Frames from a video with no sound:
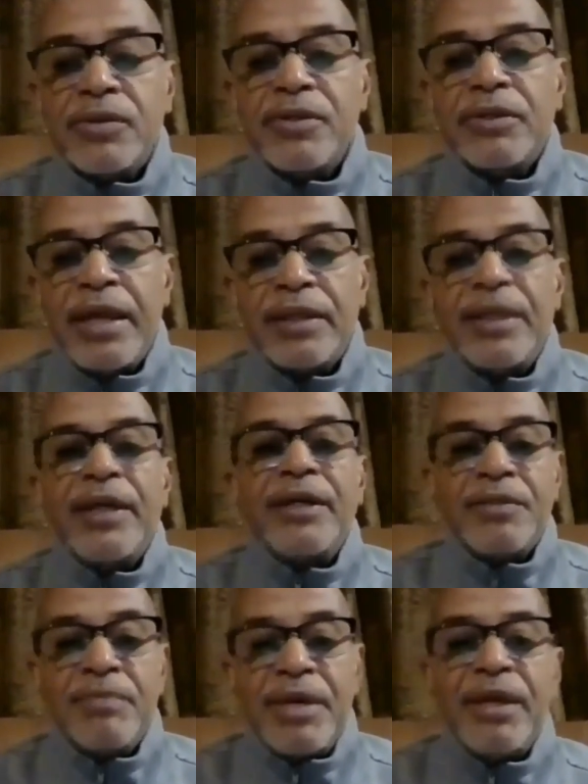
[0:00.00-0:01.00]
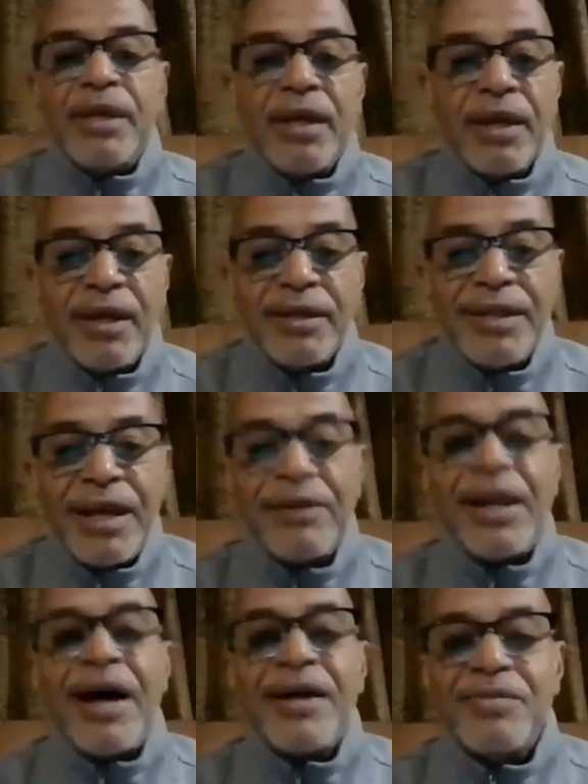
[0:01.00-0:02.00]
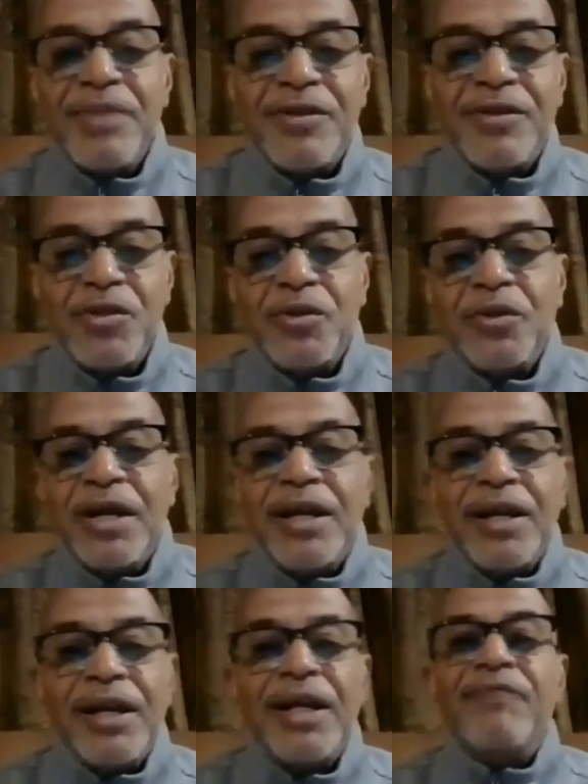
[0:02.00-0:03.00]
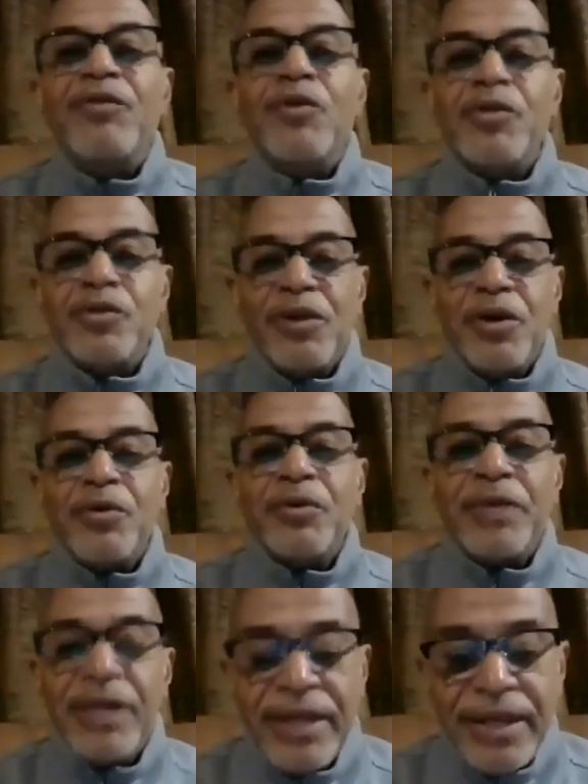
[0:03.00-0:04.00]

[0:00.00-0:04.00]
So that tells me, that allows me to leave those alone.